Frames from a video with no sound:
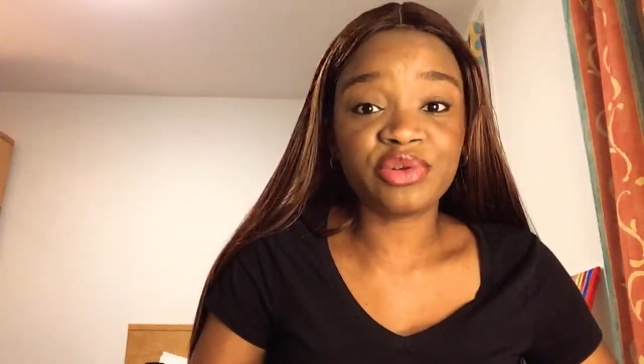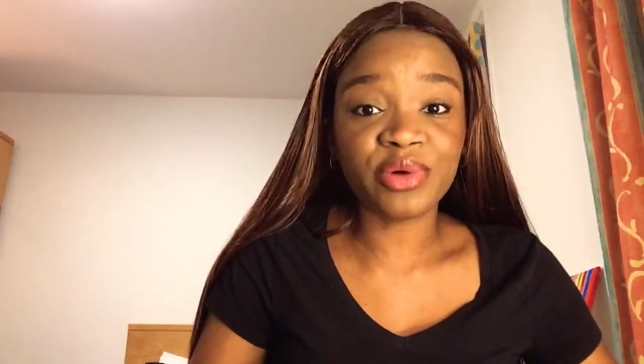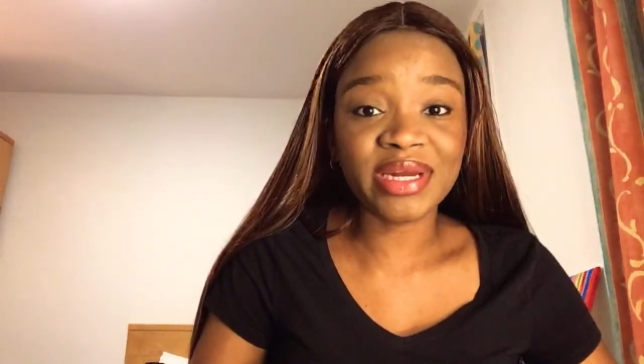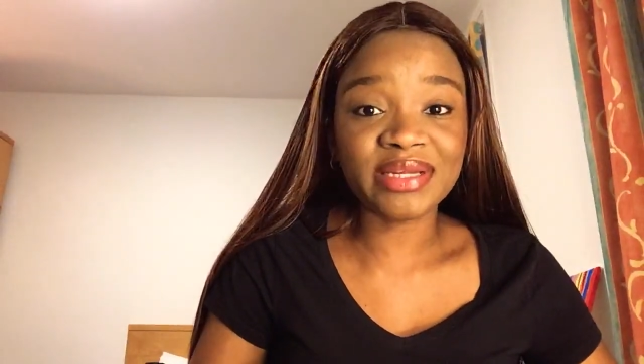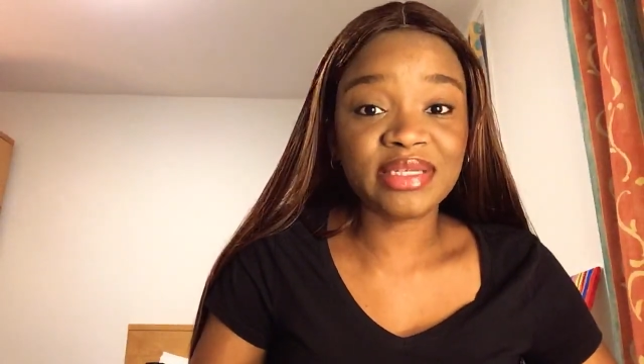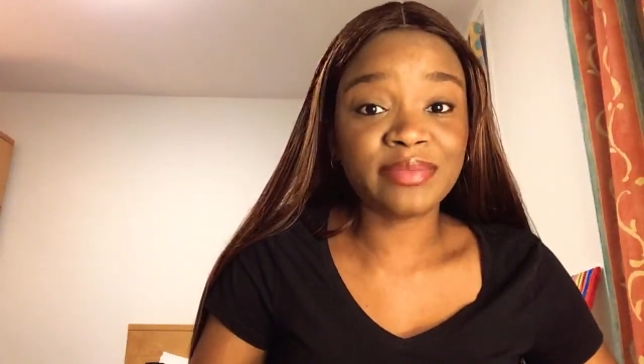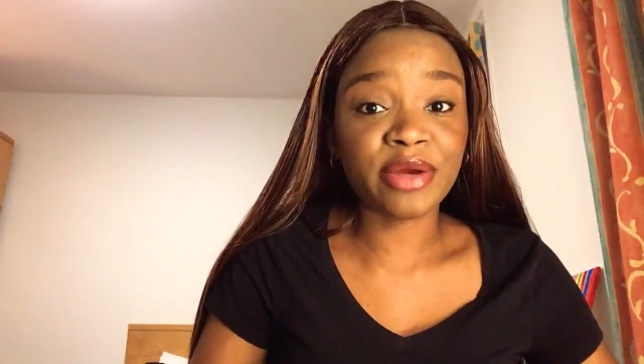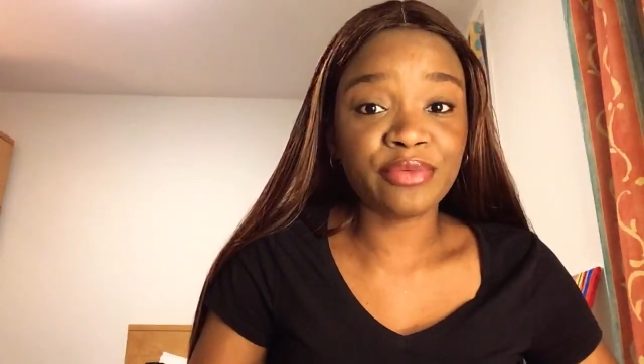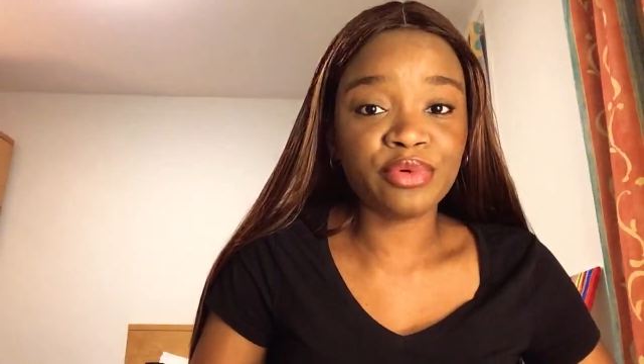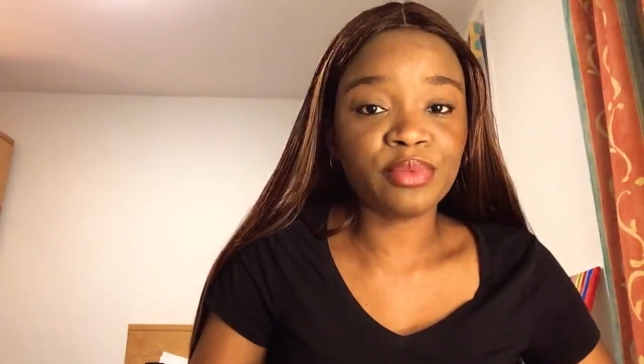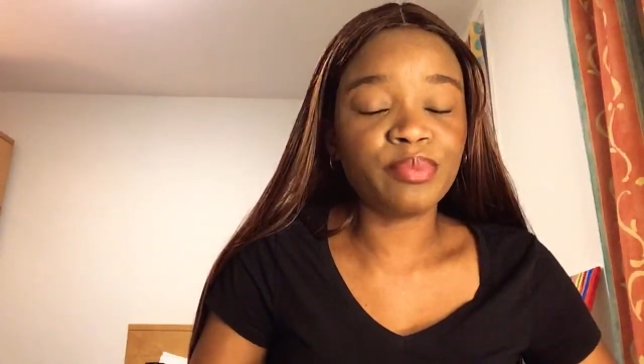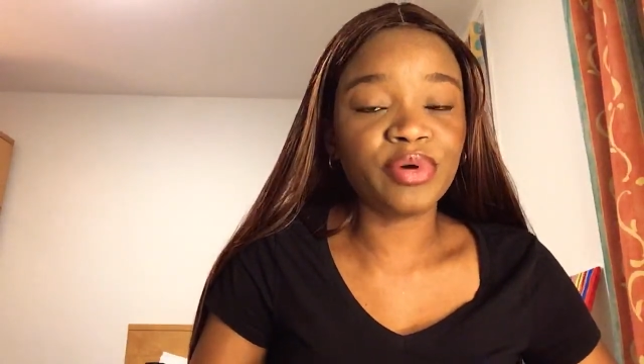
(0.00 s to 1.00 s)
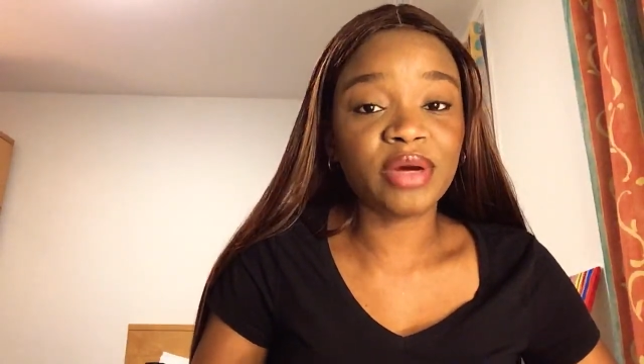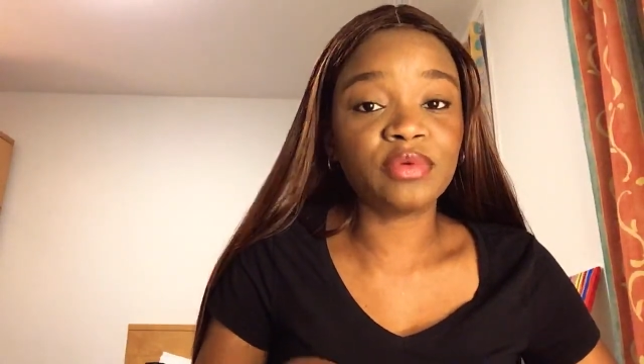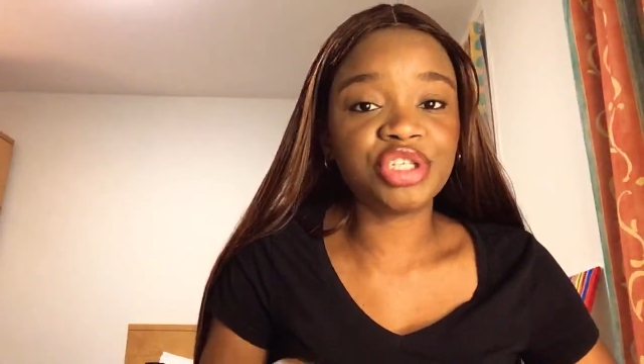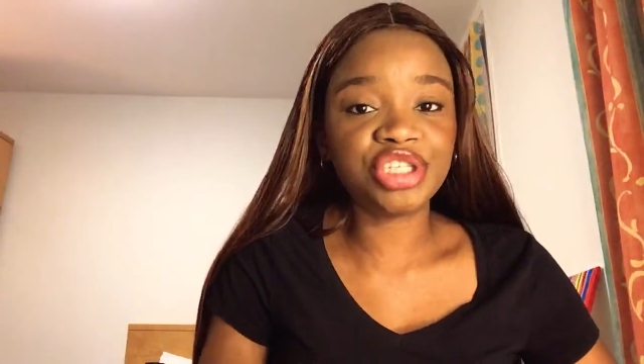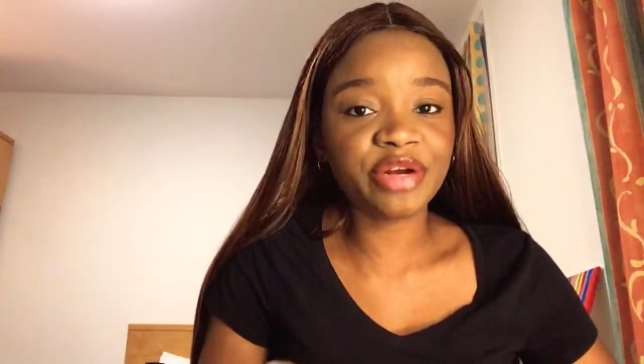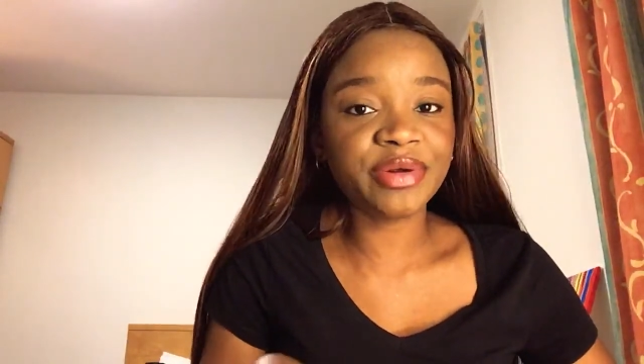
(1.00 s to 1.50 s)
toilet in my room, but I
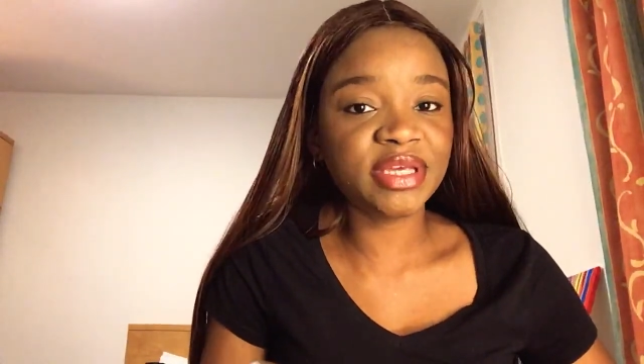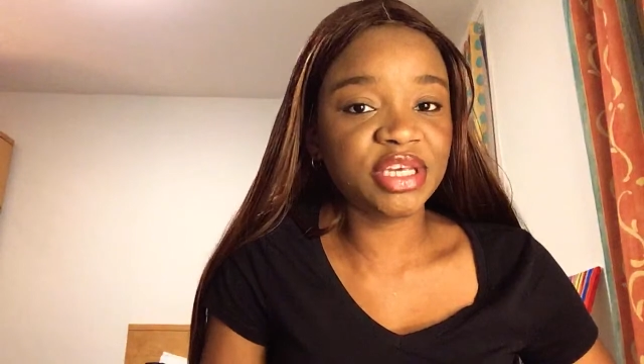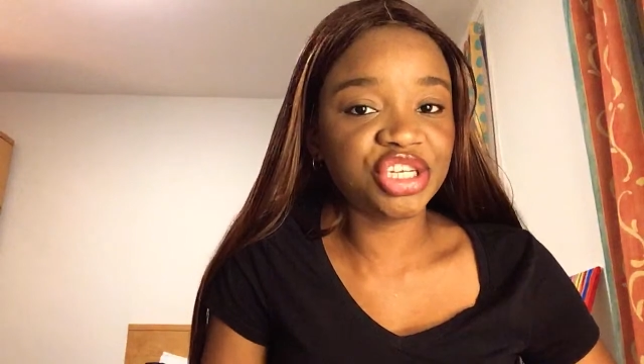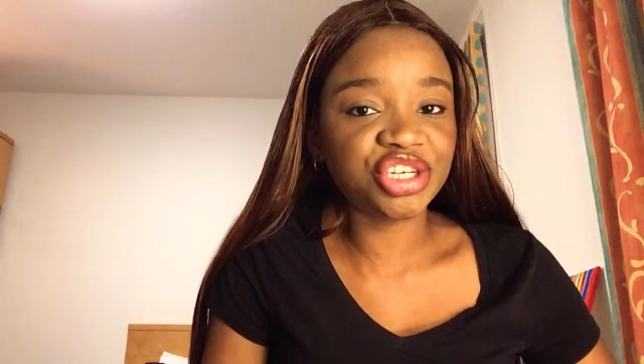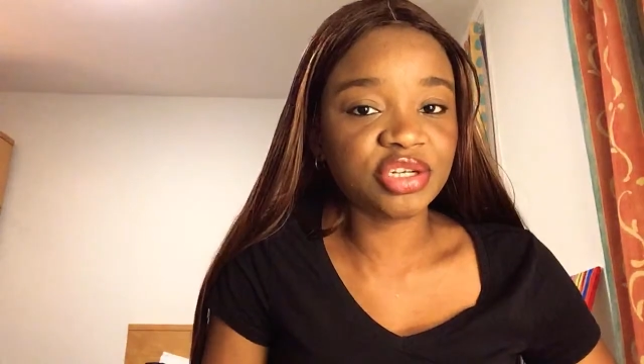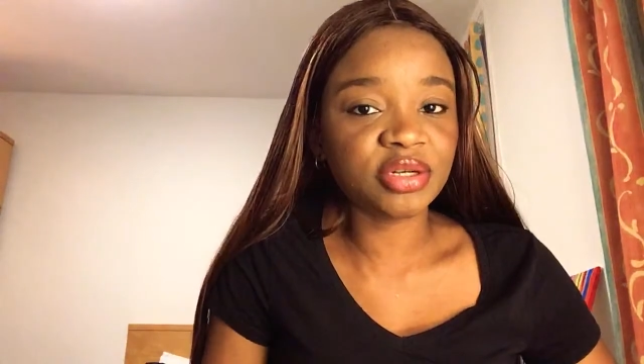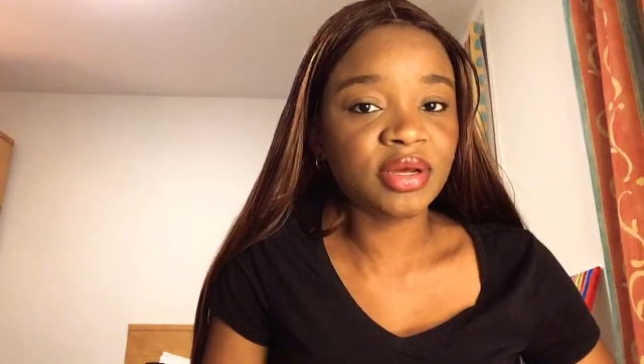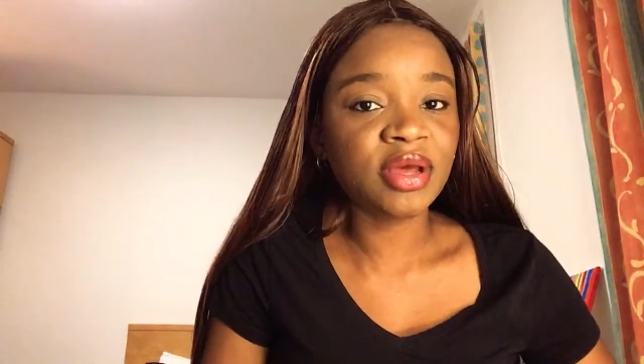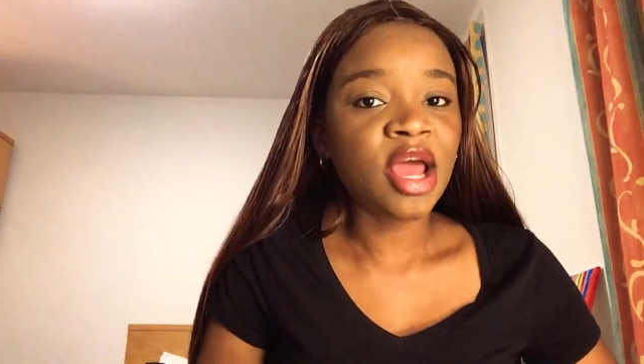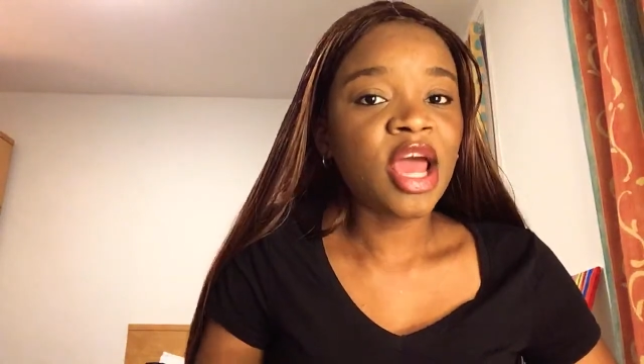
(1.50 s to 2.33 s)
was sharing kitchen.